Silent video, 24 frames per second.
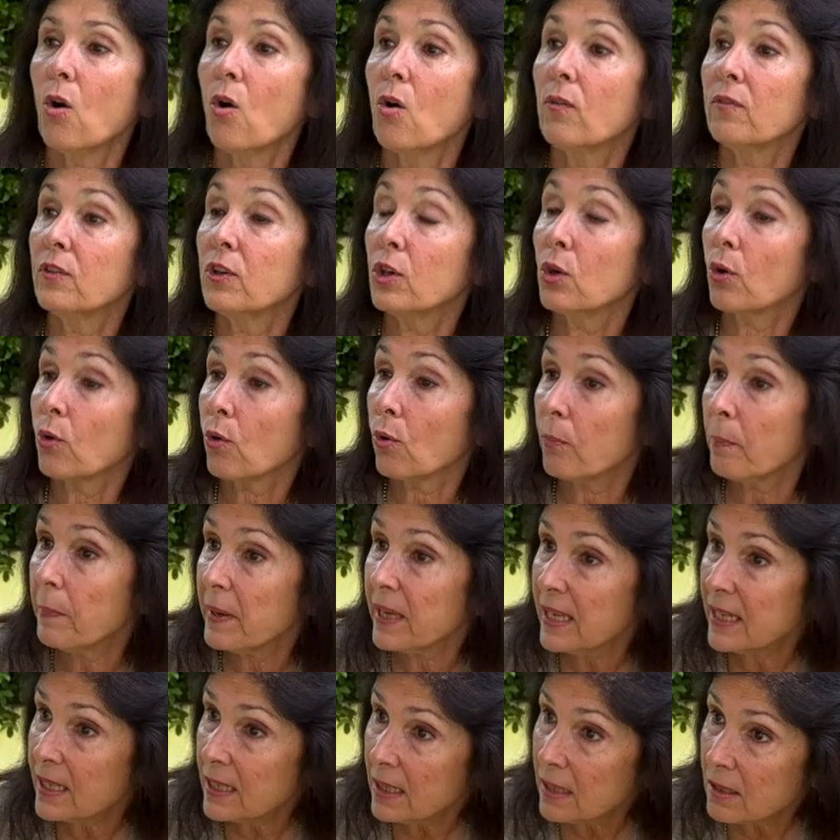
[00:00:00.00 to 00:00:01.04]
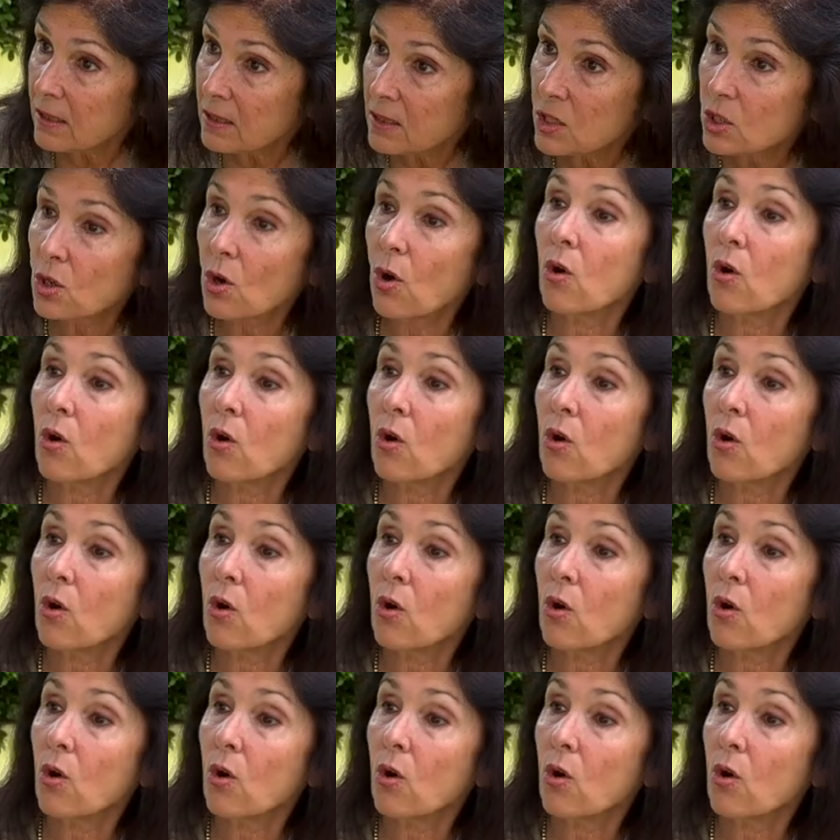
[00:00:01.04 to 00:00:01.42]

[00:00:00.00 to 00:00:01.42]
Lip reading: of your opinions,